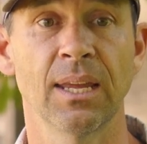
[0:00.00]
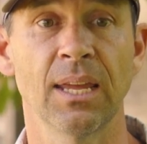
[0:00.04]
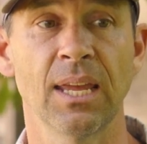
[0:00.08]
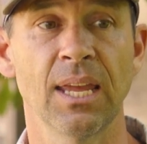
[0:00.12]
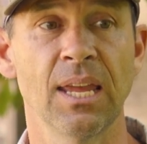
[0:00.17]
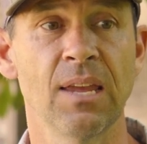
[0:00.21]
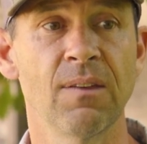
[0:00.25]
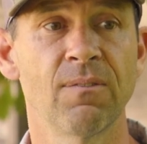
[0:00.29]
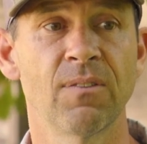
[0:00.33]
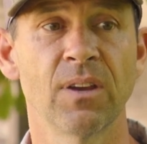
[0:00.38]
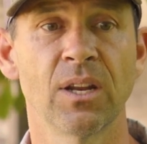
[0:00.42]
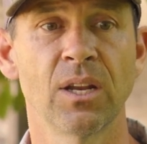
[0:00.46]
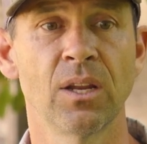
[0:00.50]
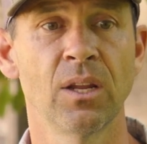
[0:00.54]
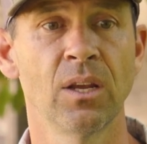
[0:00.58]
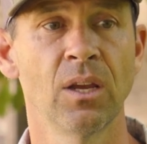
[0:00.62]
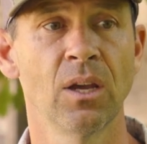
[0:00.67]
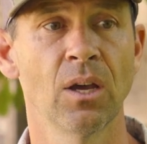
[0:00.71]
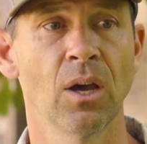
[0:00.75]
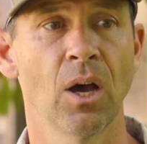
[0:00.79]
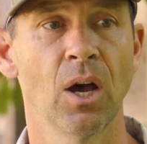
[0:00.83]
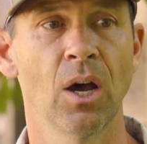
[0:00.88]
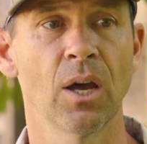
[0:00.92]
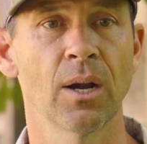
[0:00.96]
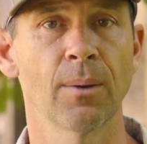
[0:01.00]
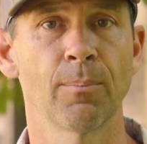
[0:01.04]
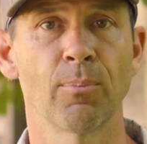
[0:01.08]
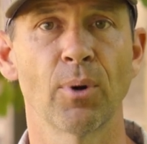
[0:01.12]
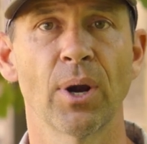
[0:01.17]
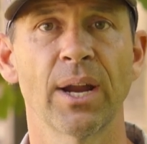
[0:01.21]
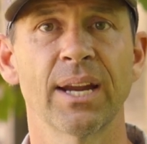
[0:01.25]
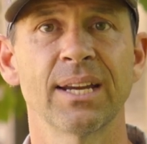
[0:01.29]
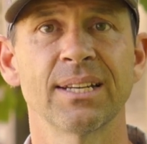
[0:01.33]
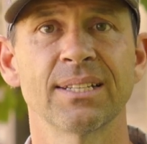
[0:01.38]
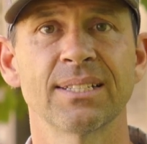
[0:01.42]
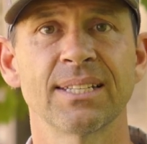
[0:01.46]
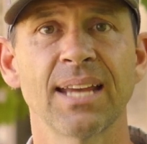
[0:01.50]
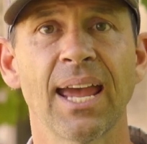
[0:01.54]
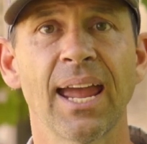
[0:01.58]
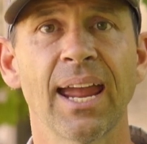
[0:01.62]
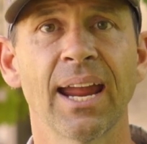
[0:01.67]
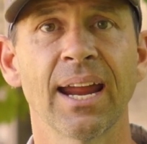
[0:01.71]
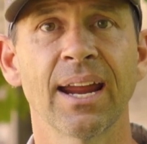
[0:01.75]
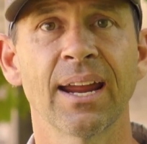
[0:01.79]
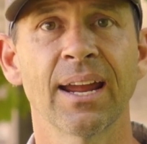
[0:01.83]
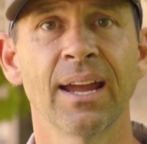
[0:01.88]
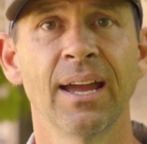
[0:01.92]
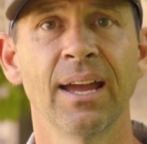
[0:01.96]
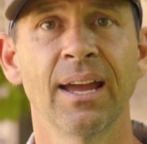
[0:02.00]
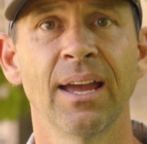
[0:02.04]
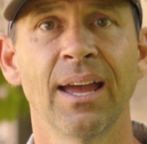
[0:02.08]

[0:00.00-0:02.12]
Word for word: Even on a bright day,